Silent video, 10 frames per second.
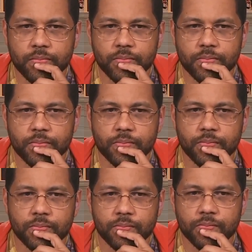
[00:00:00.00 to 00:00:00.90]

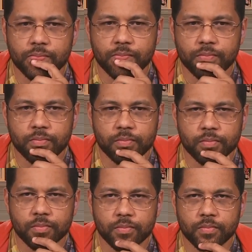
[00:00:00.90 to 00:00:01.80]

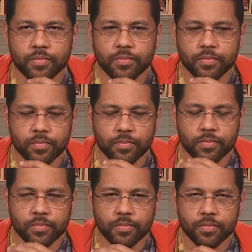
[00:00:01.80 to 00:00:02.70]

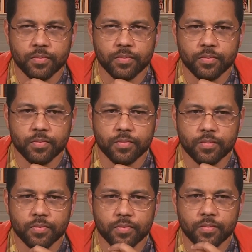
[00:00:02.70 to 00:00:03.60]

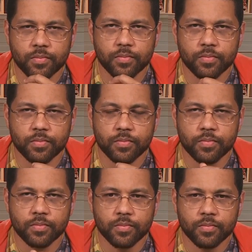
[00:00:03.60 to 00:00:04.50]

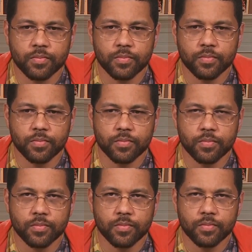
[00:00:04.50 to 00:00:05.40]

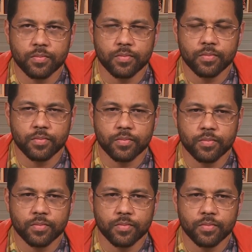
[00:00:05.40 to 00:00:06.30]

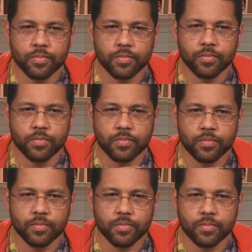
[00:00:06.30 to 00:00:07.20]

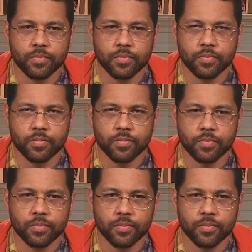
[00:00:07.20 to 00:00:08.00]
The person shown says nothing.